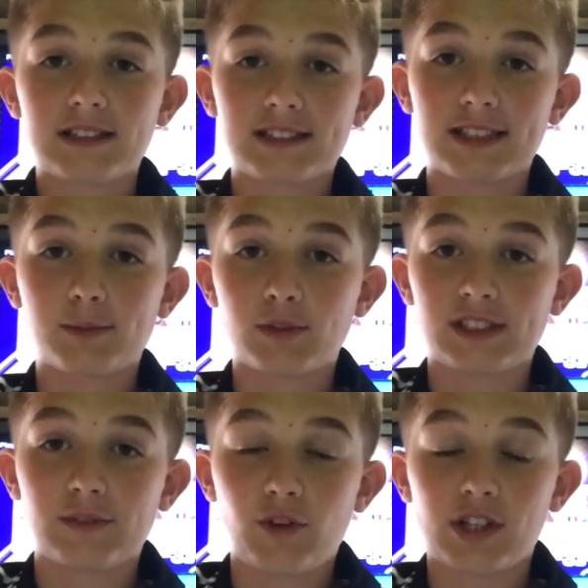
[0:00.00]
So this was
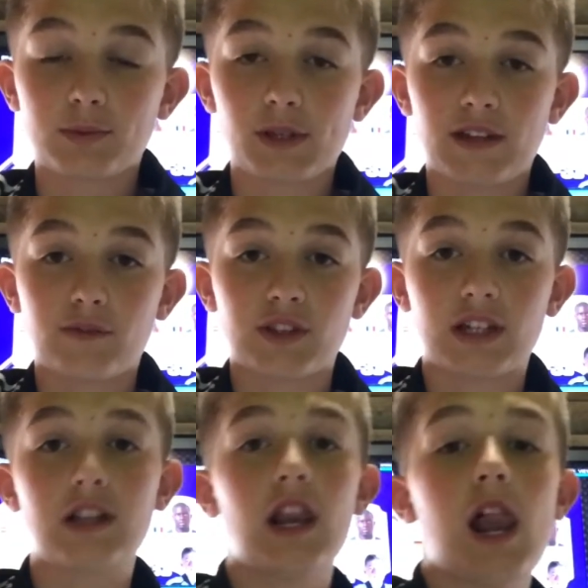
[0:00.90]
his first week for the
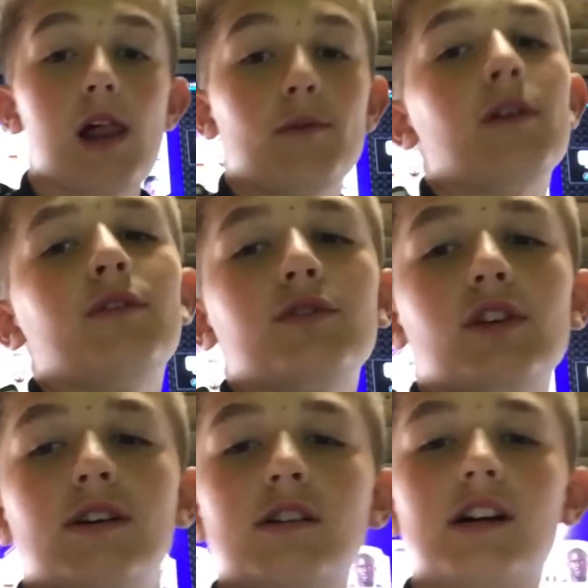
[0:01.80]

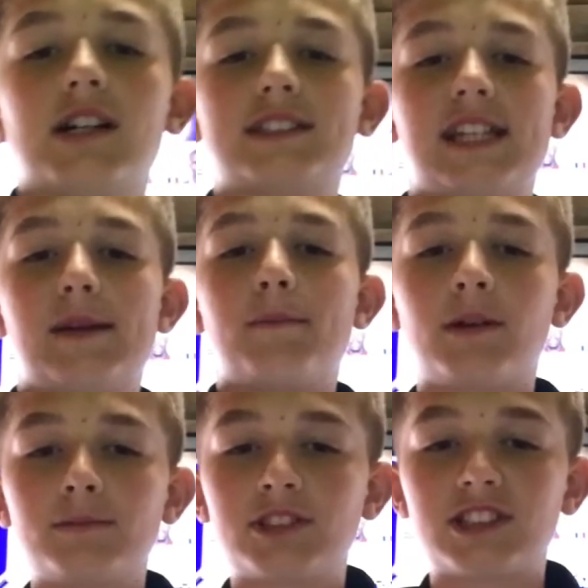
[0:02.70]
for our team,
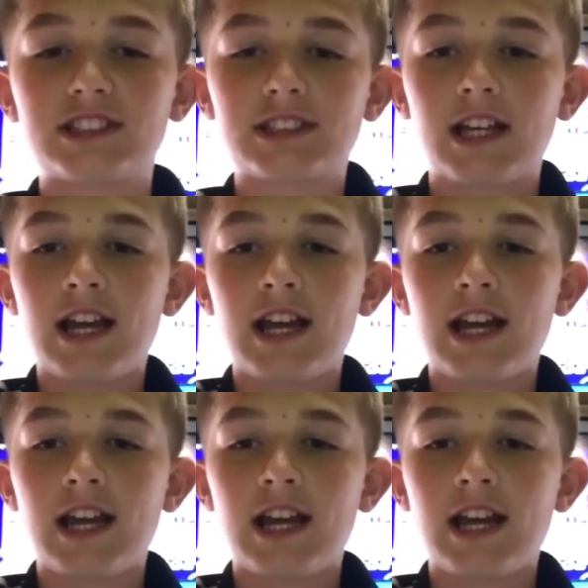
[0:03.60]
Pomsters.